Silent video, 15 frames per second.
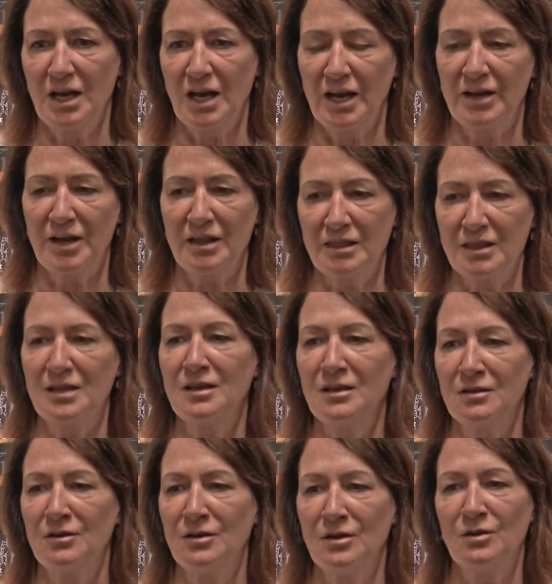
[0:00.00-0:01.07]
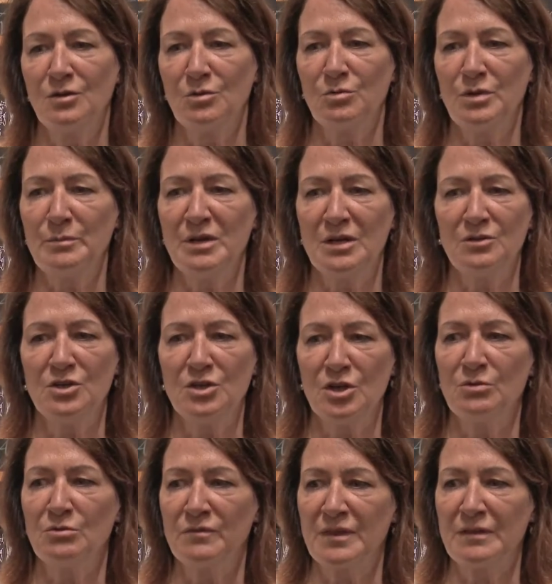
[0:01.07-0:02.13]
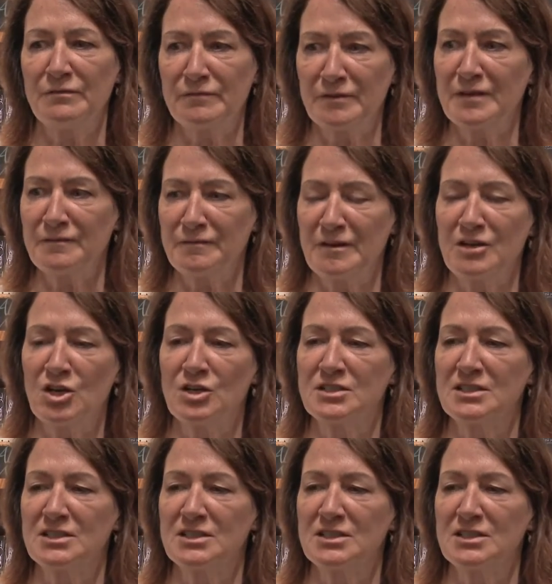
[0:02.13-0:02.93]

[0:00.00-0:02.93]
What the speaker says: And I think women, they find it very hard